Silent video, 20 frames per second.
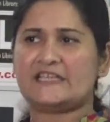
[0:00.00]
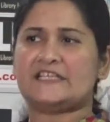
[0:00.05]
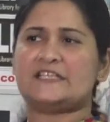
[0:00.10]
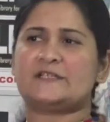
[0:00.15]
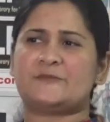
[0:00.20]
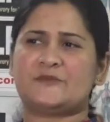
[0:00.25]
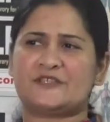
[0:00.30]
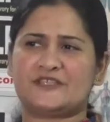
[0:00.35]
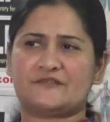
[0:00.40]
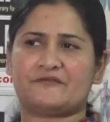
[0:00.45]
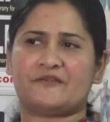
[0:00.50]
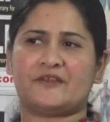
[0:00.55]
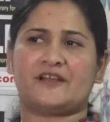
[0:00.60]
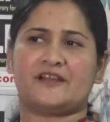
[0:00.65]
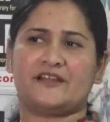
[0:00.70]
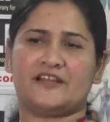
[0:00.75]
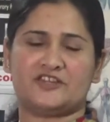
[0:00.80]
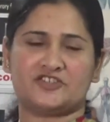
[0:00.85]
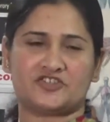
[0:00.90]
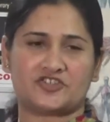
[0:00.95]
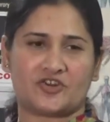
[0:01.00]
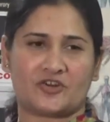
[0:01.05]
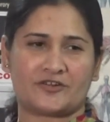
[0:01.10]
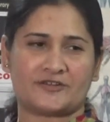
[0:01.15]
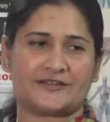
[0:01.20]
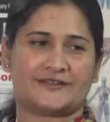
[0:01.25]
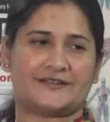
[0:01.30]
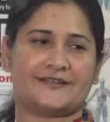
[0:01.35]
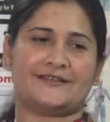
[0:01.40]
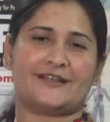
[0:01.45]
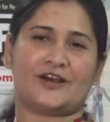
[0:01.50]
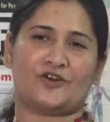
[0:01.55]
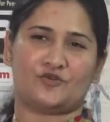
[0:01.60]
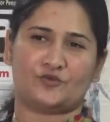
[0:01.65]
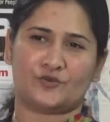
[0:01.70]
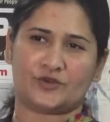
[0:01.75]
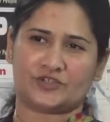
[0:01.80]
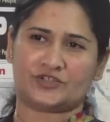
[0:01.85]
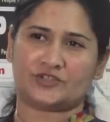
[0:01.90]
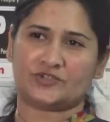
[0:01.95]
specifically ensure that the
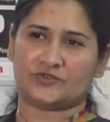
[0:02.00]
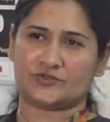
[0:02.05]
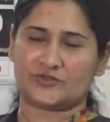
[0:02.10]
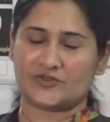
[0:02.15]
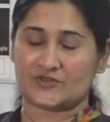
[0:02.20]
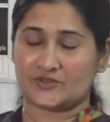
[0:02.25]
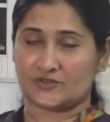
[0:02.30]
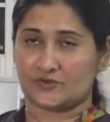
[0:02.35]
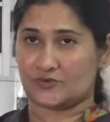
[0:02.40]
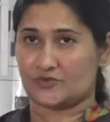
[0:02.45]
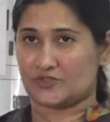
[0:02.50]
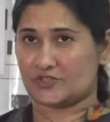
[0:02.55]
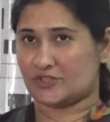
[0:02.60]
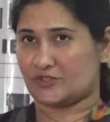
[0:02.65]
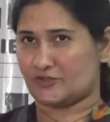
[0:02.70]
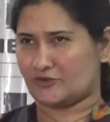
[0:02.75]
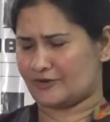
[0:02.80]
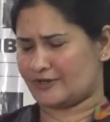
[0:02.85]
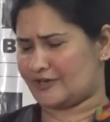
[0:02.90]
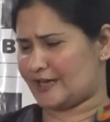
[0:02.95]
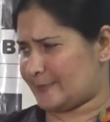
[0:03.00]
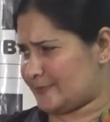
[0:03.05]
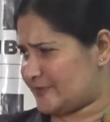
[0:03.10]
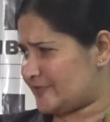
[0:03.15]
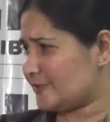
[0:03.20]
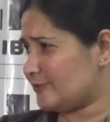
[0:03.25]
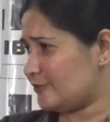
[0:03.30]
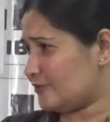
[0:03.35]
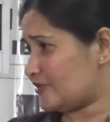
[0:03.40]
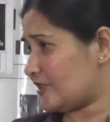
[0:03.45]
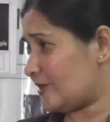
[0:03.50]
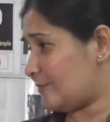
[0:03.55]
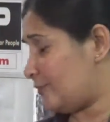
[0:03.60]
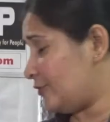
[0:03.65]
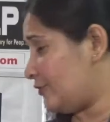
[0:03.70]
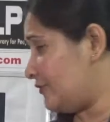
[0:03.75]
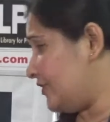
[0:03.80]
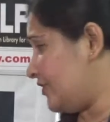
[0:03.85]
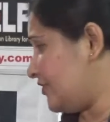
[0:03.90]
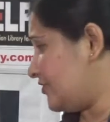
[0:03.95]
downward tone is used and you're in absolute
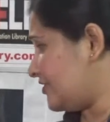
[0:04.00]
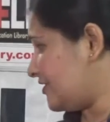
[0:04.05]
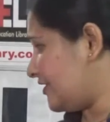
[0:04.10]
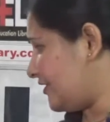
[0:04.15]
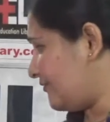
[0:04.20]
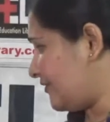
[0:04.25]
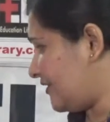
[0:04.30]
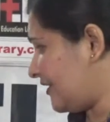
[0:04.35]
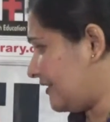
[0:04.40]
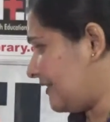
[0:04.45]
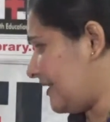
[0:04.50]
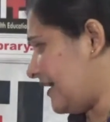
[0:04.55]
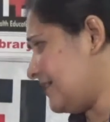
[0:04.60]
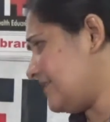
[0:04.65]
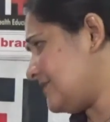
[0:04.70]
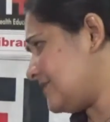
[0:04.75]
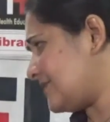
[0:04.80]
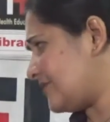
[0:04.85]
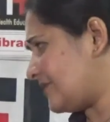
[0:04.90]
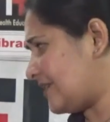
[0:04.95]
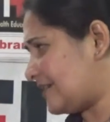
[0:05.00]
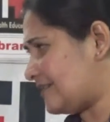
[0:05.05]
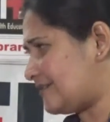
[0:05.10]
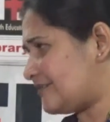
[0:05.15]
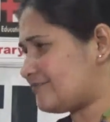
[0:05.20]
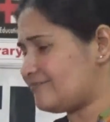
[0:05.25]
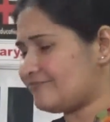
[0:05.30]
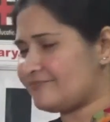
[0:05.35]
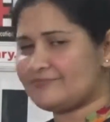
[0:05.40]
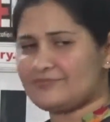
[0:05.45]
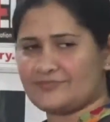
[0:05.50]
rapport when you're delivering that, so that